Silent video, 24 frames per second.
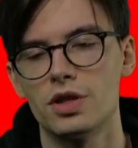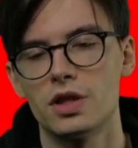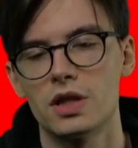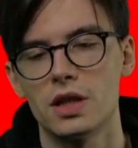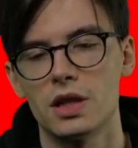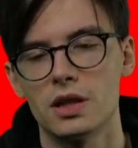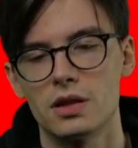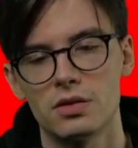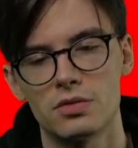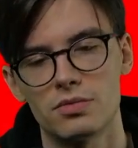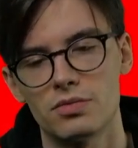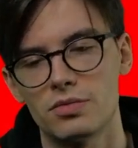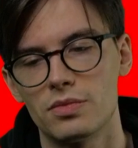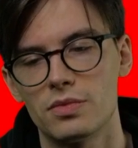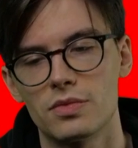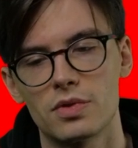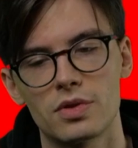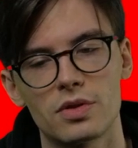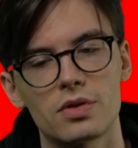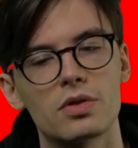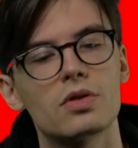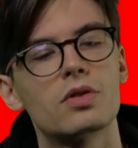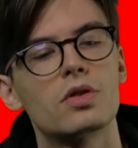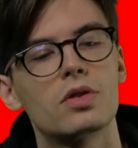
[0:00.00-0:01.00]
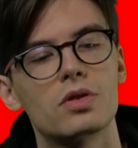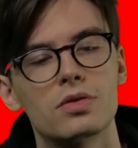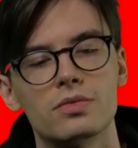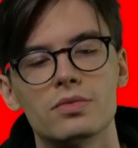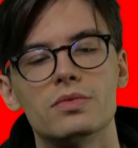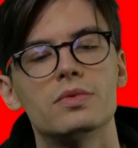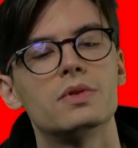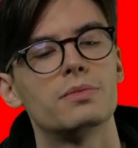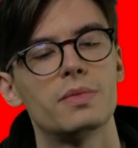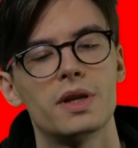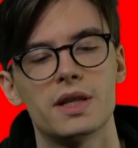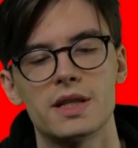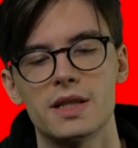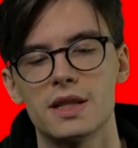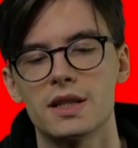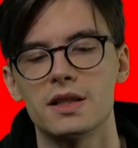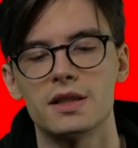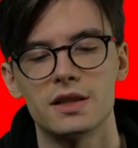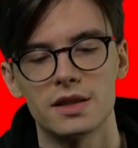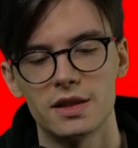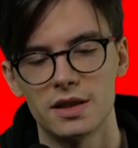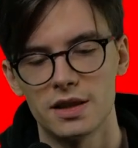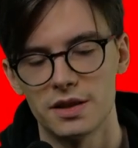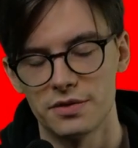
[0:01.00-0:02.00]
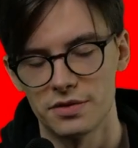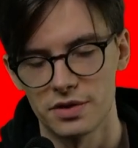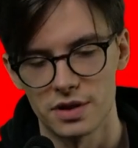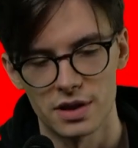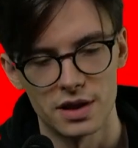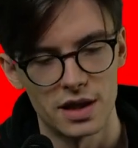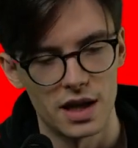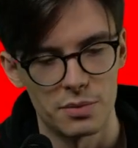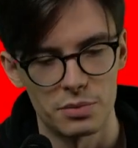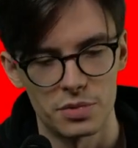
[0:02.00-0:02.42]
and basically even name